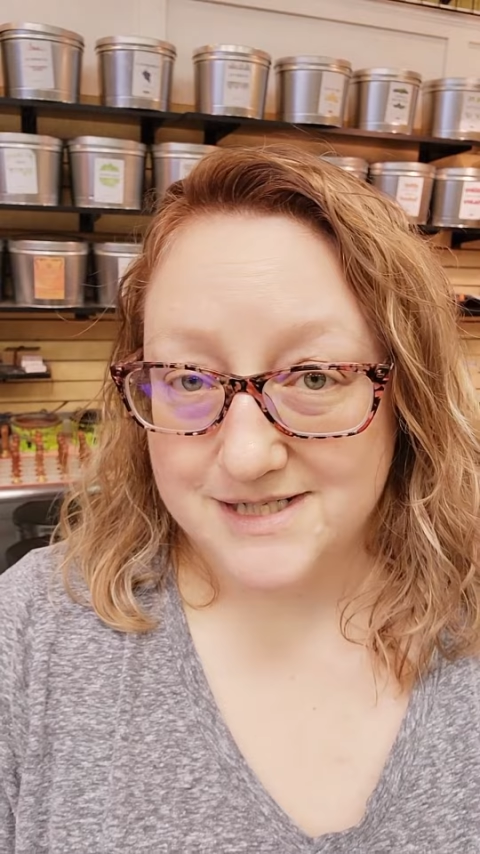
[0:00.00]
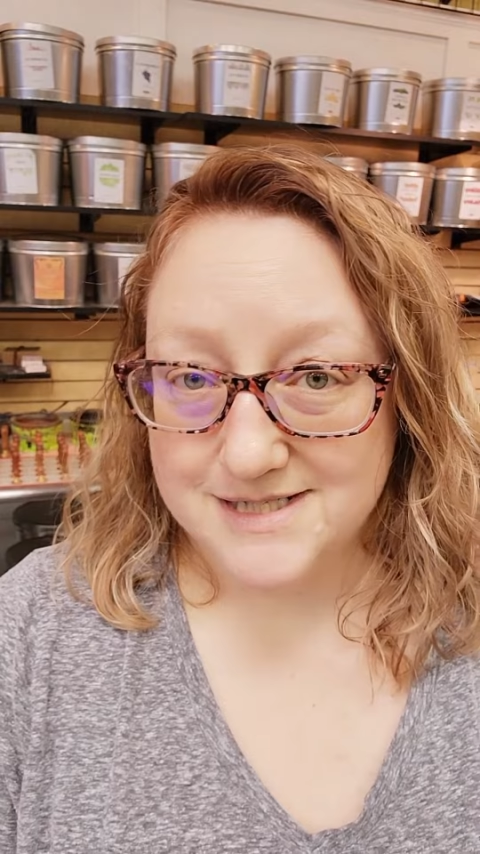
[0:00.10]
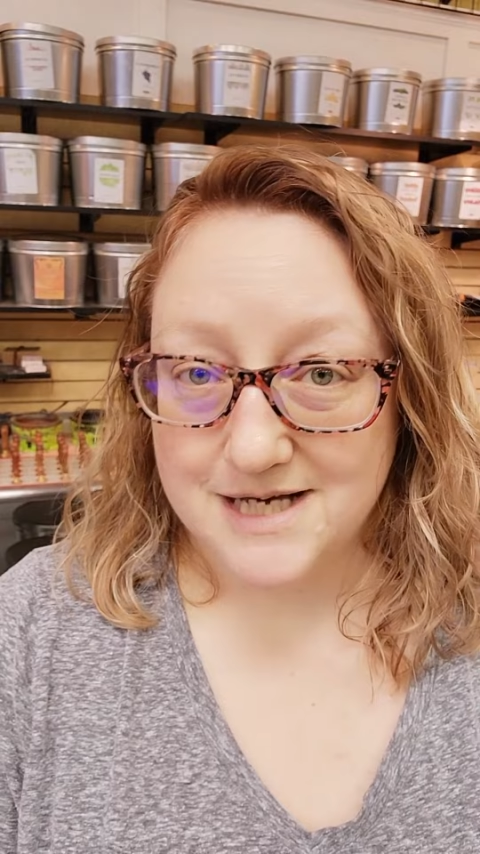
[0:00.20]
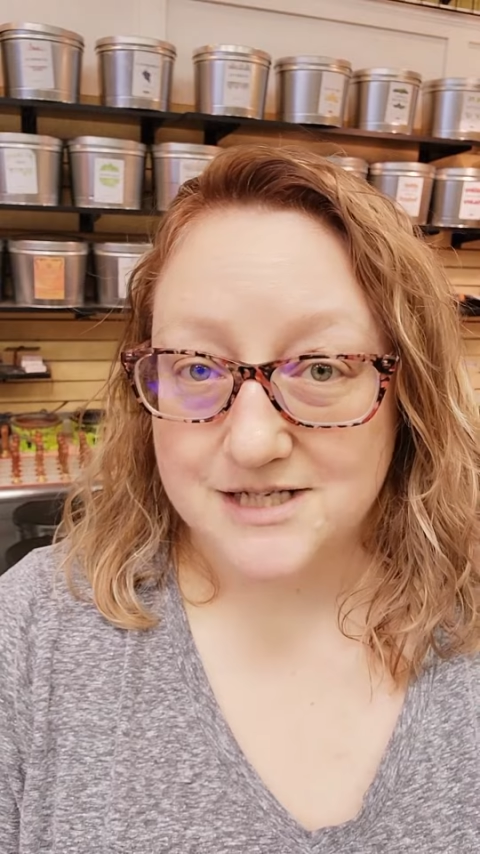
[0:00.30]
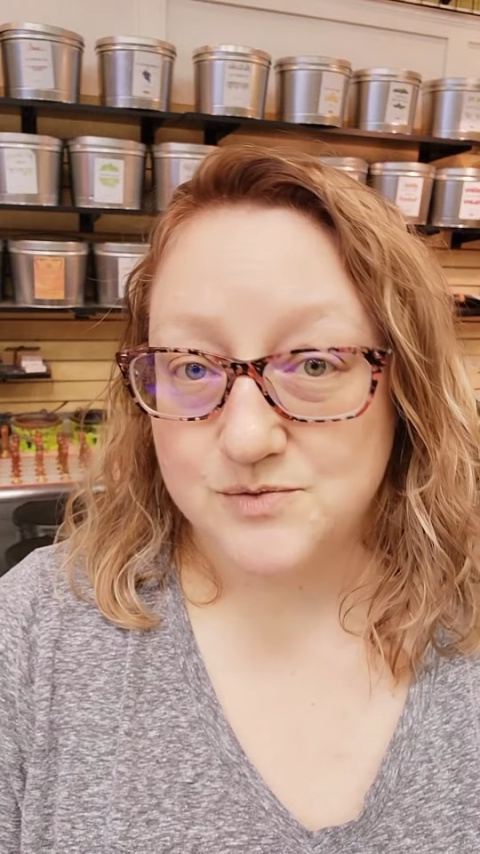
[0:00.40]
to
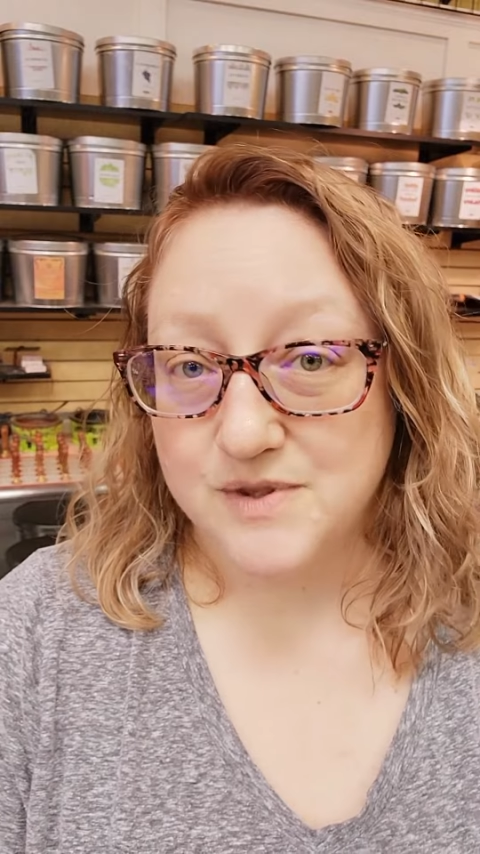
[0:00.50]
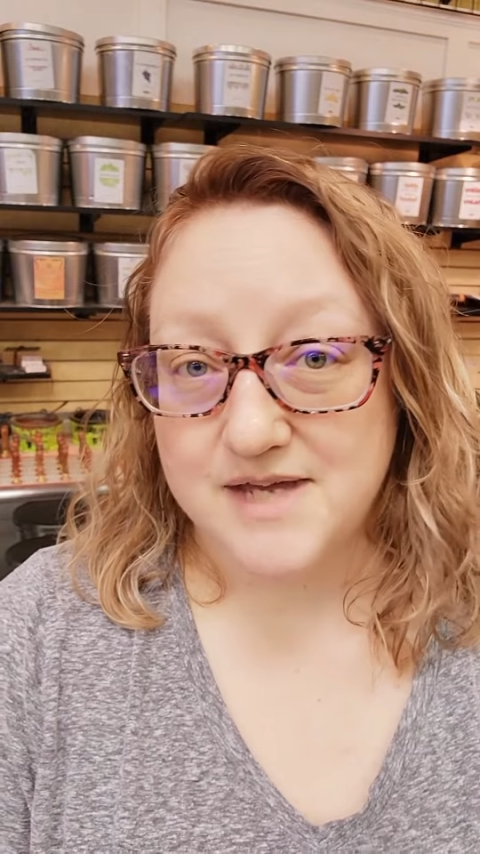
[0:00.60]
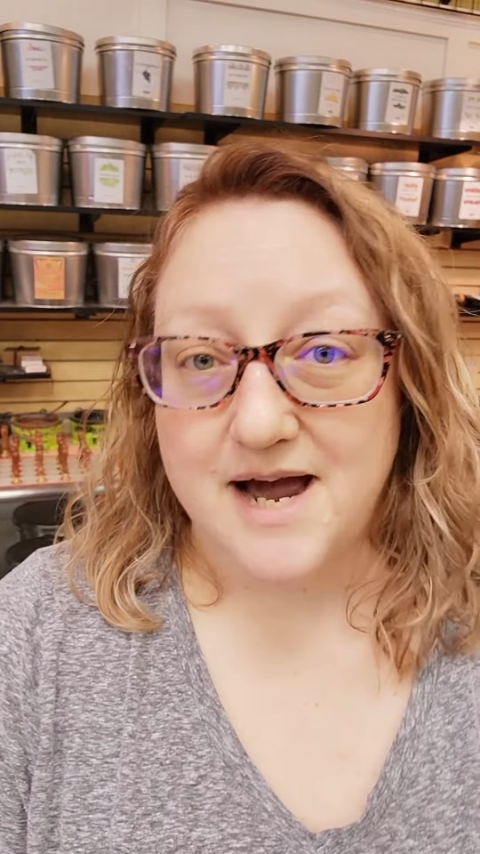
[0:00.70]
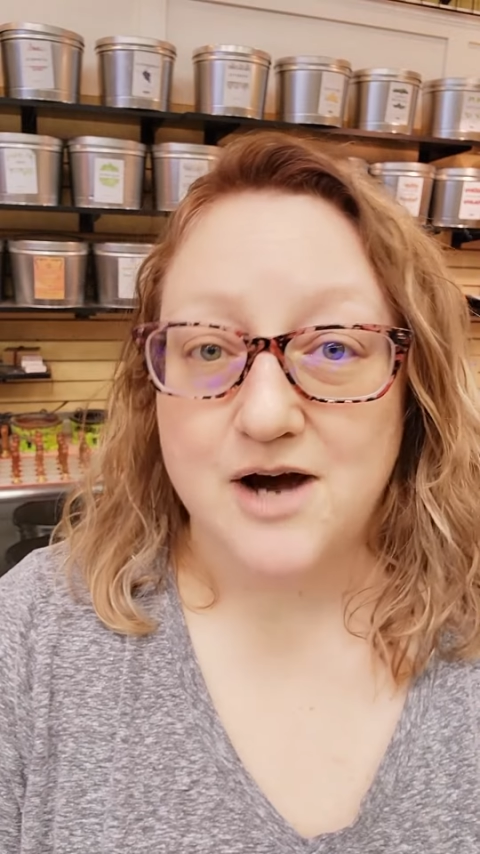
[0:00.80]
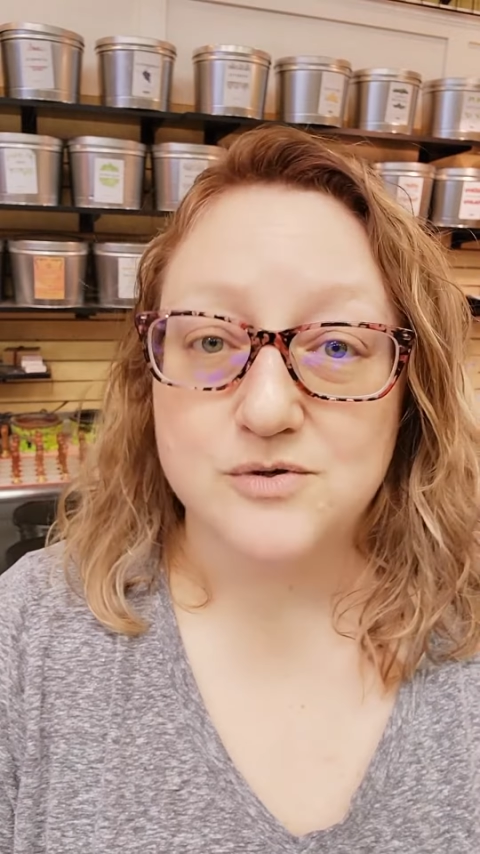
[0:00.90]
tell us
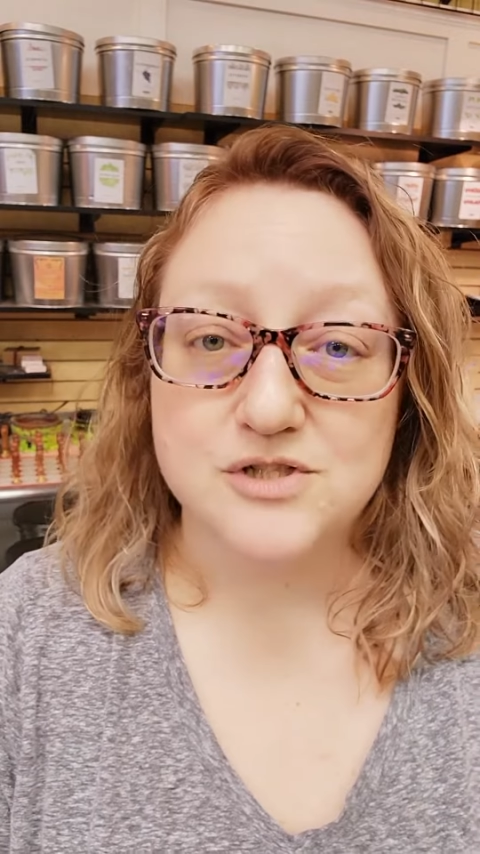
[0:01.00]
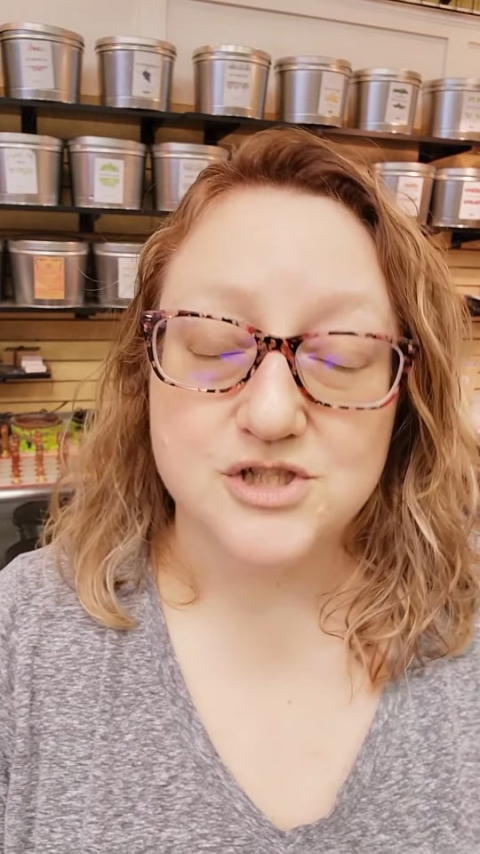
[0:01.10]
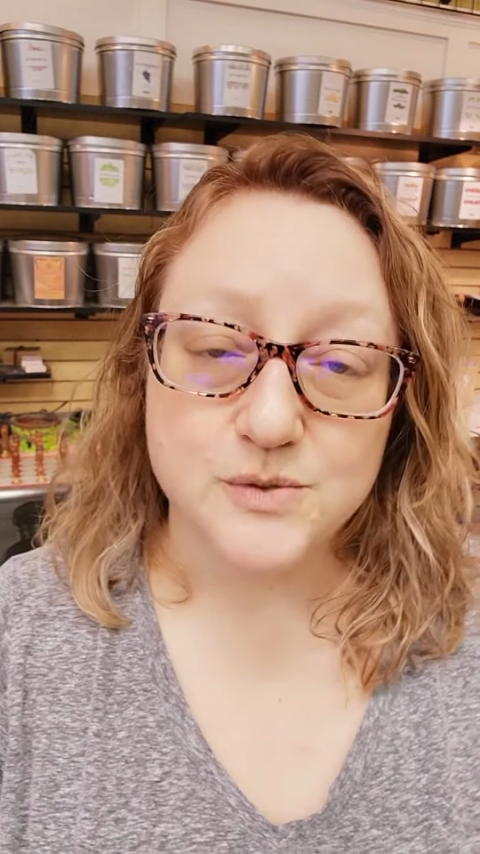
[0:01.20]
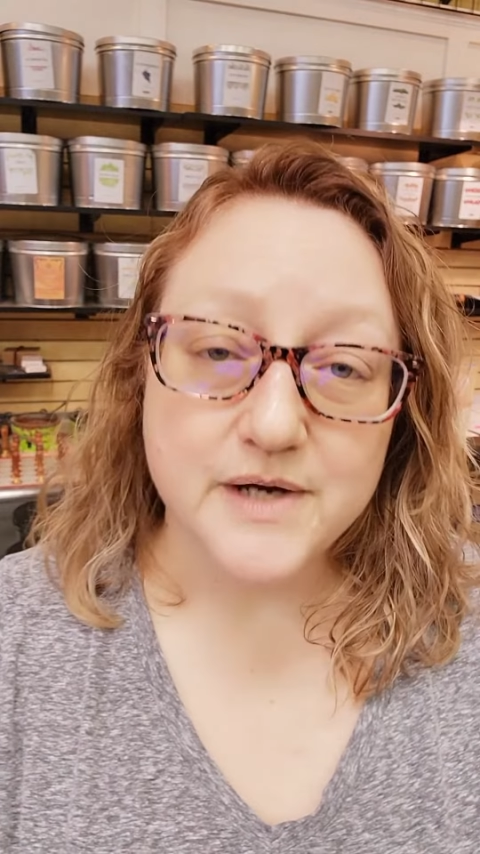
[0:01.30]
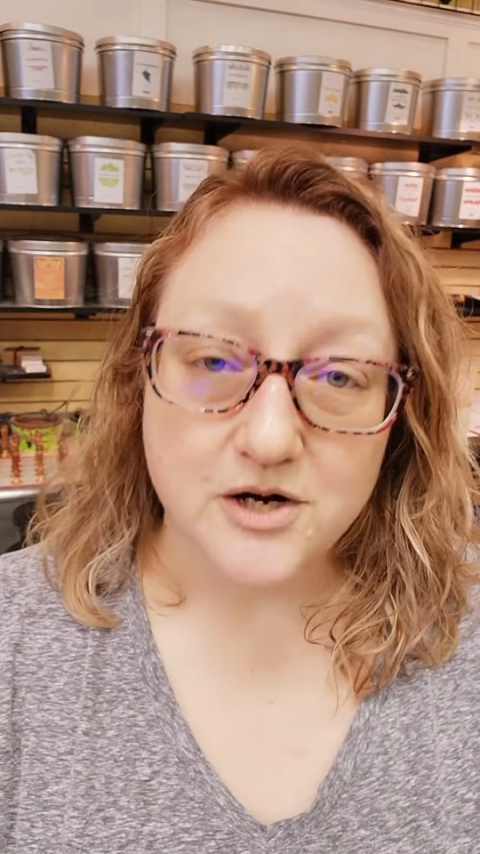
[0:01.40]
without
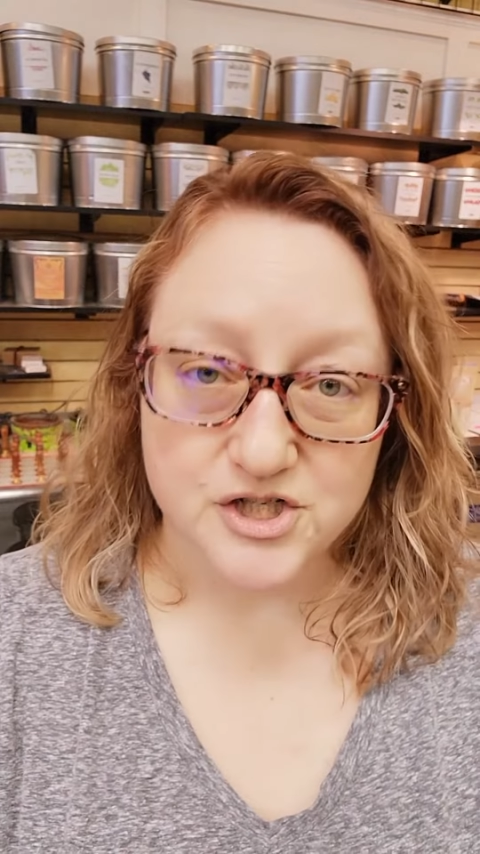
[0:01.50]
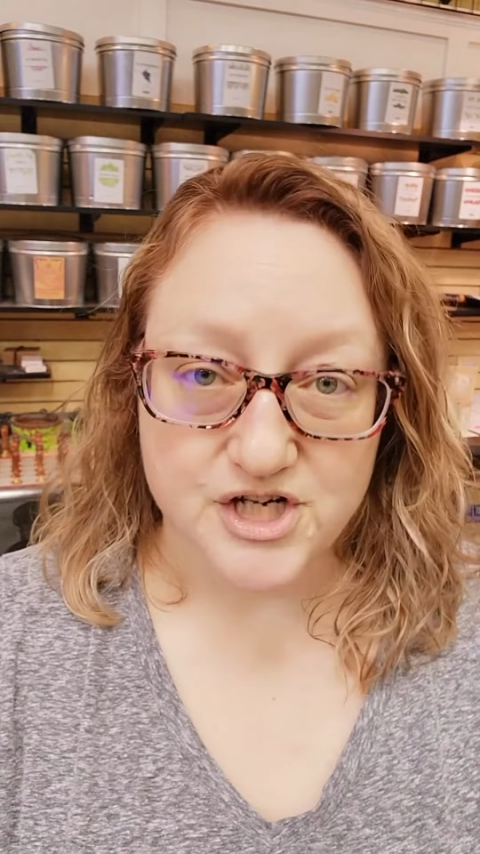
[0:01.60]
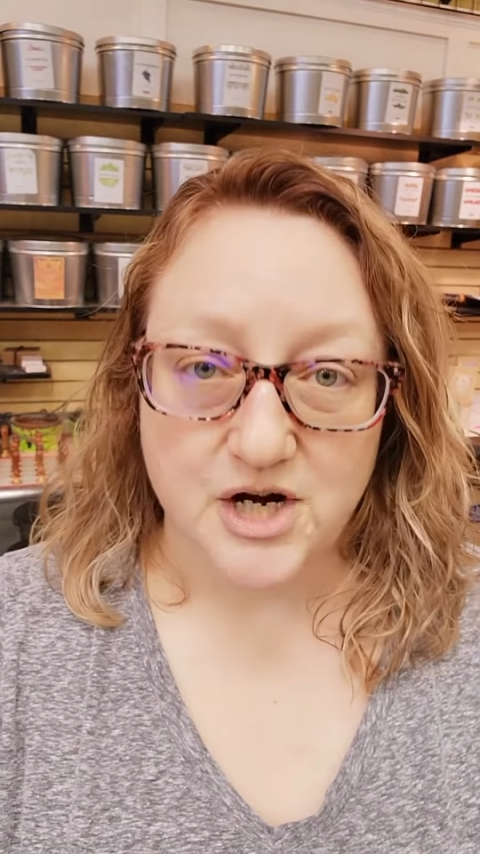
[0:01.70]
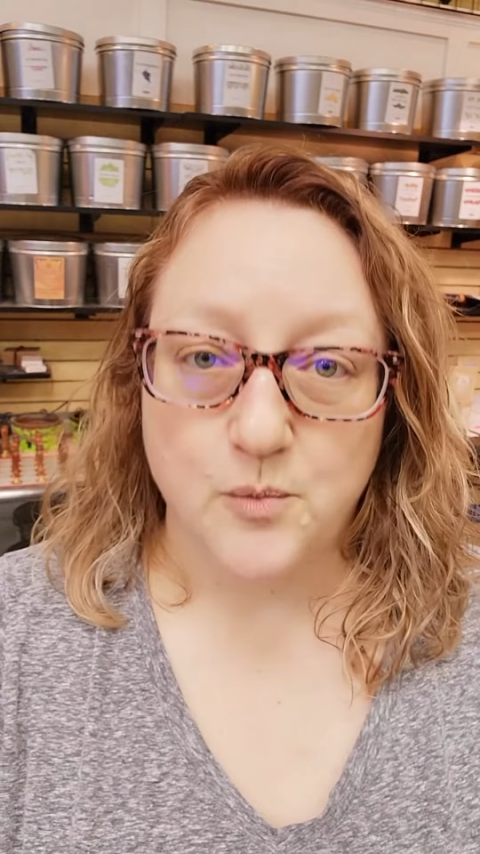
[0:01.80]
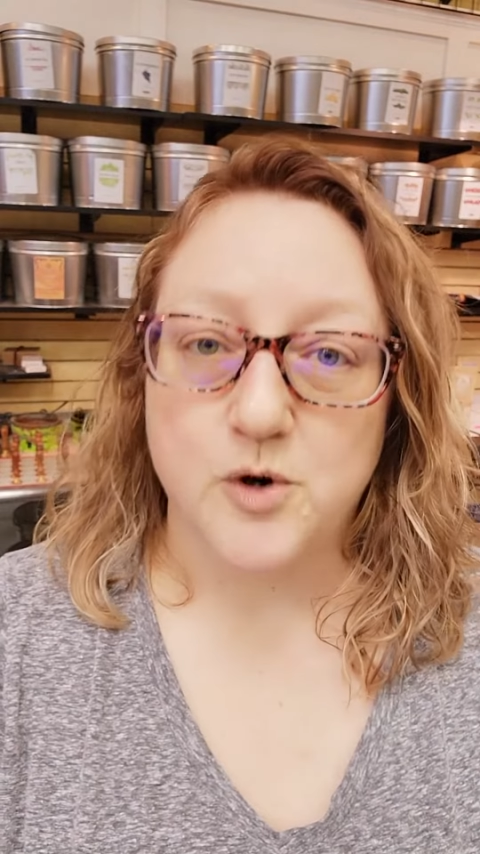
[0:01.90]
doing our
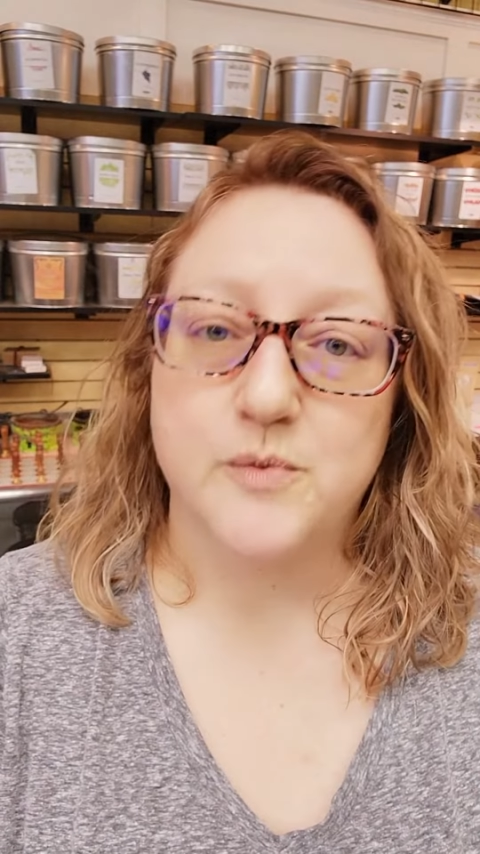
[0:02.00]
shadow work,